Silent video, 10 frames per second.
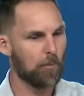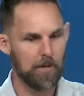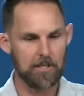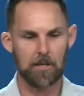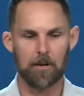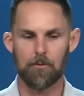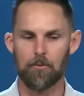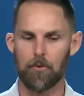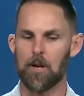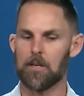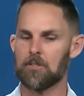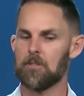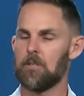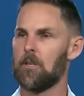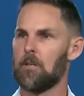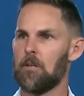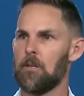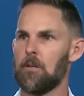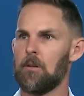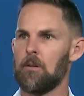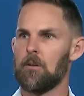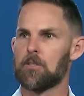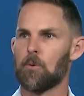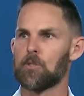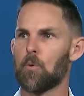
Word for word: and what he's done for us. Someone goes,